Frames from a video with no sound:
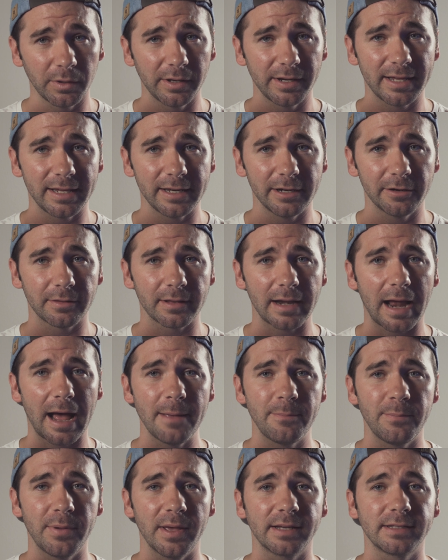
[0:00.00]
one here that I
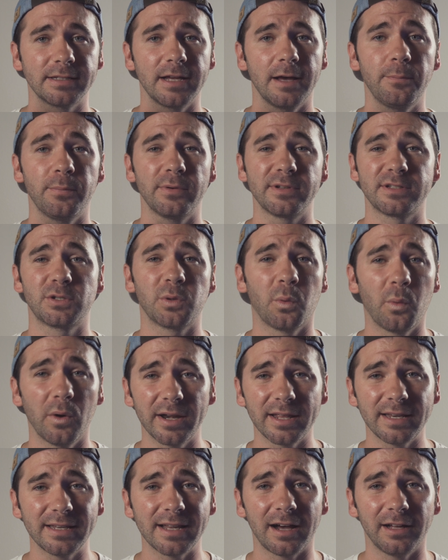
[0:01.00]
picked up was
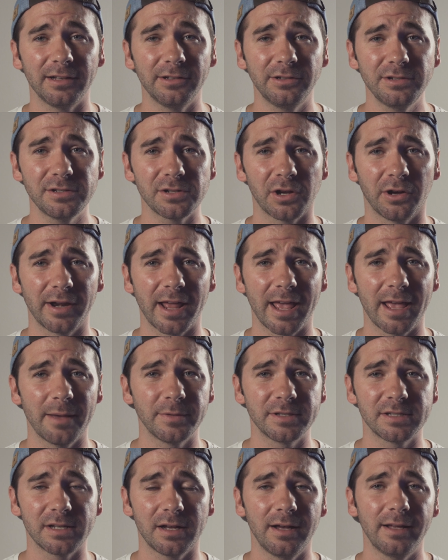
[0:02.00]
$20 on
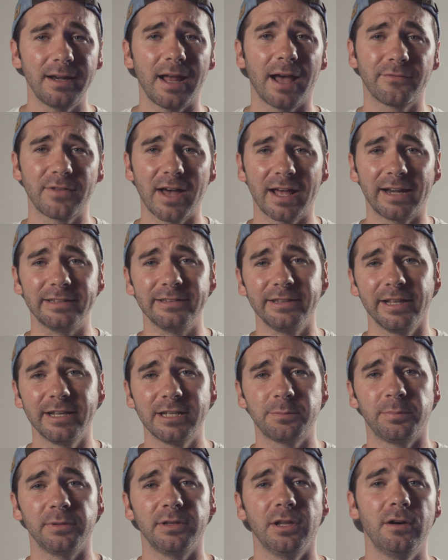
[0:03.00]
Amazon. I've got it
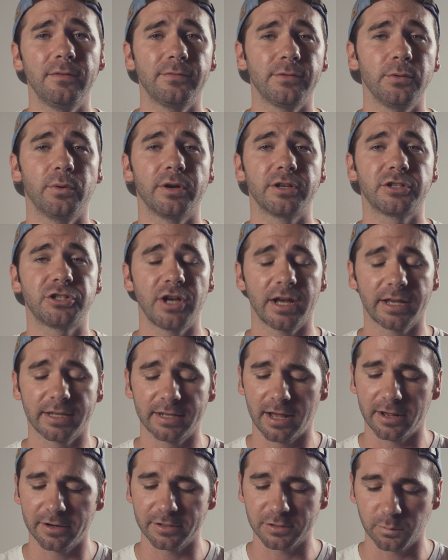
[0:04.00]
linked below if you want to check it
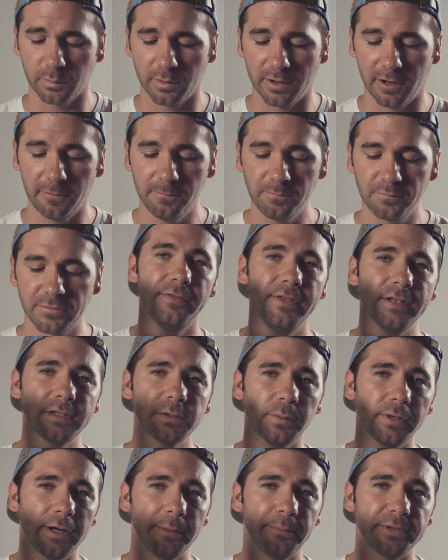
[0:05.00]
out as well. This
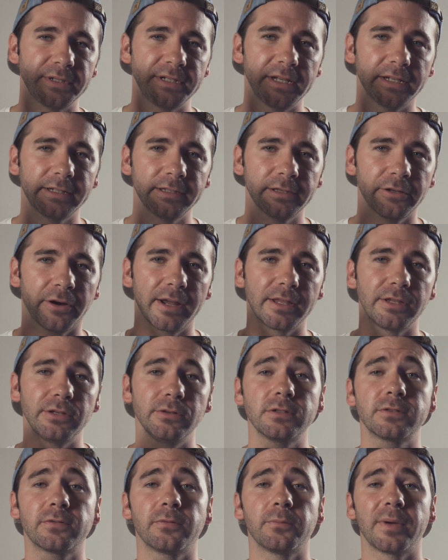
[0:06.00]
one in particular I
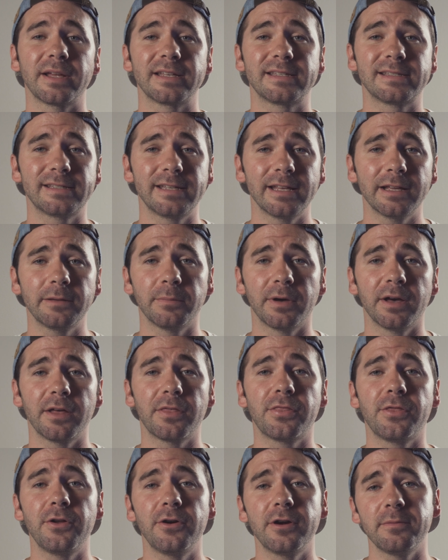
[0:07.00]
use for my Sigma
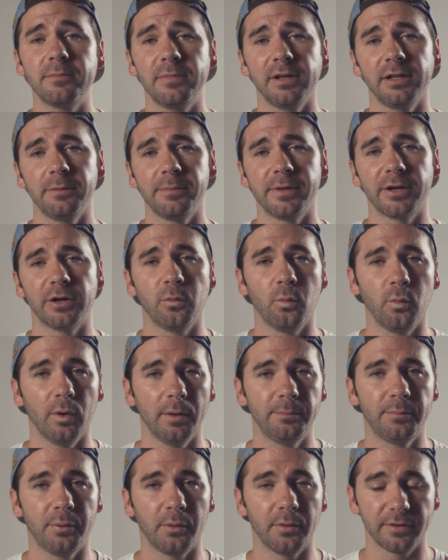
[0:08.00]
30mm
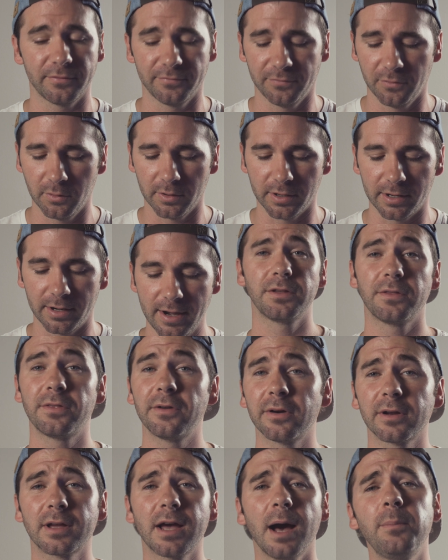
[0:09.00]
1.4. So
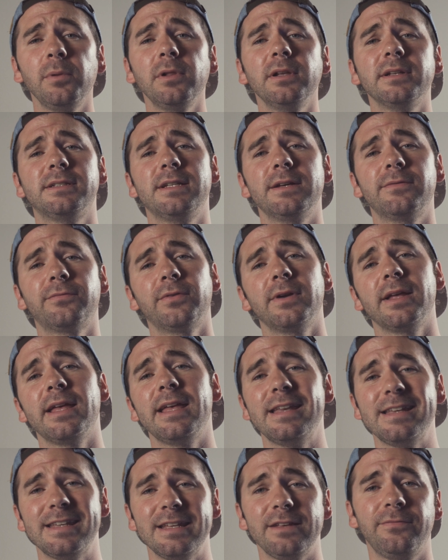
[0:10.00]
there are a couple of different
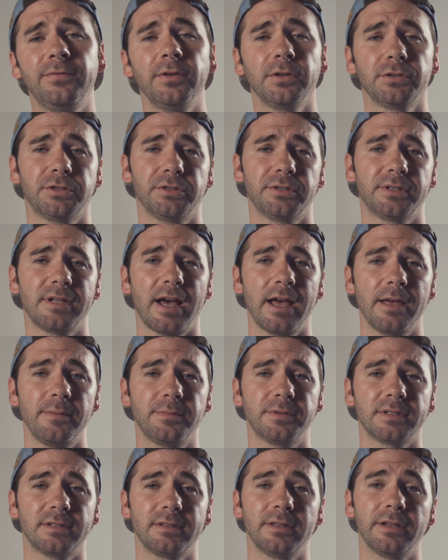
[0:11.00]
ND filter
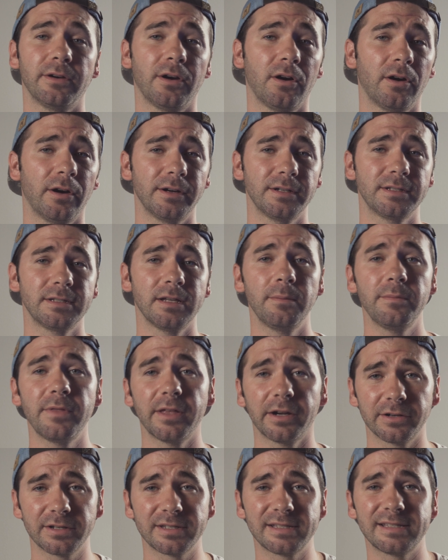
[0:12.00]
types. There are some
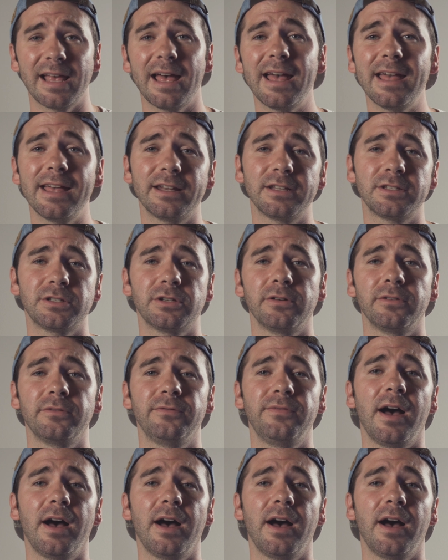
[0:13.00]
that are set in a certain